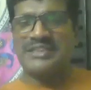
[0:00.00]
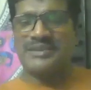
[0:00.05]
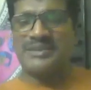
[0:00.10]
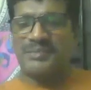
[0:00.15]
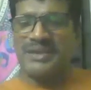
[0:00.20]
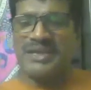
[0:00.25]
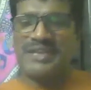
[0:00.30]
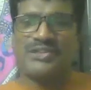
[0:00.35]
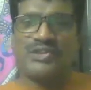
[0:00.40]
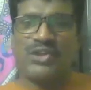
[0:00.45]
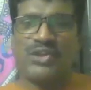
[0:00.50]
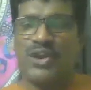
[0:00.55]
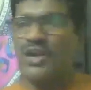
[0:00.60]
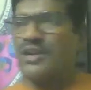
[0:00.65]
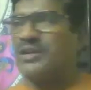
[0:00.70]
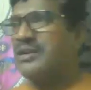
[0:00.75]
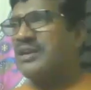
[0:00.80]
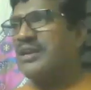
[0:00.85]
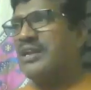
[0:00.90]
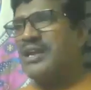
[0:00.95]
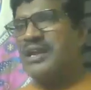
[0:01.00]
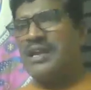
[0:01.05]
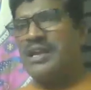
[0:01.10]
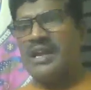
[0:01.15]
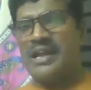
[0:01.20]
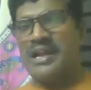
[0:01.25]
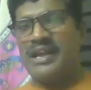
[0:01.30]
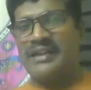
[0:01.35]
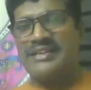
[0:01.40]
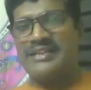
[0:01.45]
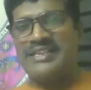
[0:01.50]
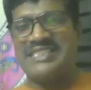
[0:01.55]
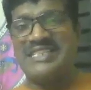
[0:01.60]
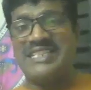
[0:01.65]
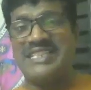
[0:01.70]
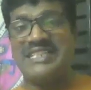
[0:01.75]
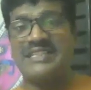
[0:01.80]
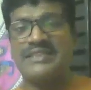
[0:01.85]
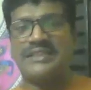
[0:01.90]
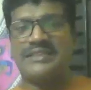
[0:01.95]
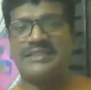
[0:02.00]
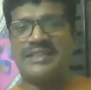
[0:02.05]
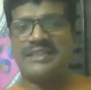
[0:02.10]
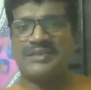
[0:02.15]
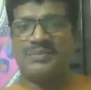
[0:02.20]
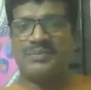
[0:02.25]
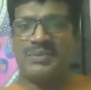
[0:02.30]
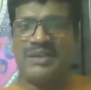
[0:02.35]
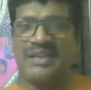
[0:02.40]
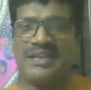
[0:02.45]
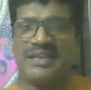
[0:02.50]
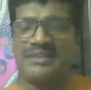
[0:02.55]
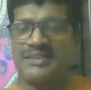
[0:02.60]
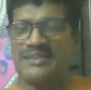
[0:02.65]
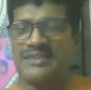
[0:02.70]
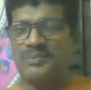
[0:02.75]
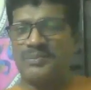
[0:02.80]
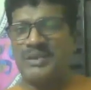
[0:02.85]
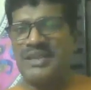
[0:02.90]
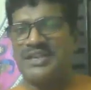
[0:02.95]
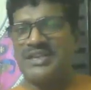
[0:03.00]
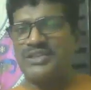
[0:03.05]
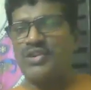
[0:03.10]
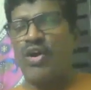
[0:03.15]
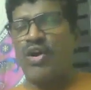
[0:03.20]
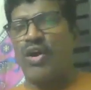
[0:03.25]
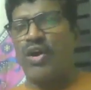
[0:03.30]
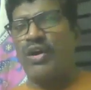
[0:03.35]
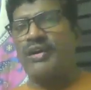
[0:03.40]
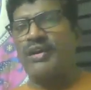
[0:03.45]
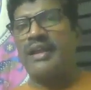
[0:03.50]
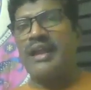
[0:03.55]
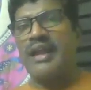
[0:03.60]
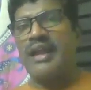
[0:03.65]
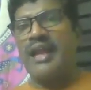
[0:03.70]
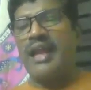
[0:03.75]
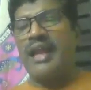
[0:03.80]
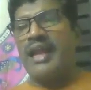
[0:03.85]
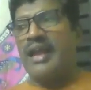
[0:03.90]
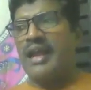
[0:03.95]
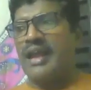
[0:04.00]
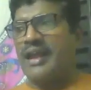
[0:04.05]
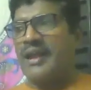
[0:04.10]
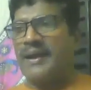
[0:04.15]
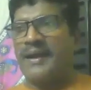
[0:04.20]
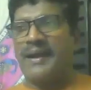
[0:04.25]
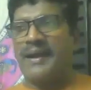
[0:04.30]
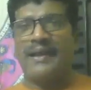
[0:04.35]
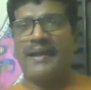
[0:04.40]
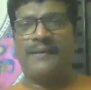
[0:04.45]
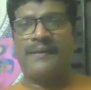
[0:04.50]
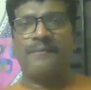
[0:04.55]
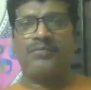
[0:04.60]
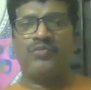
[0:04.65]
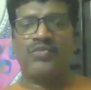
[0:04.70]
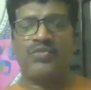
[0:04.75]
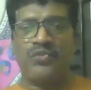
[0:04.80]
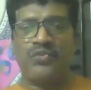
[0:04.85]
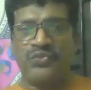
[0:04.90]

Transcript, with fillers: that speaks on uh, diseases, that, speak, that speaks on, uh, on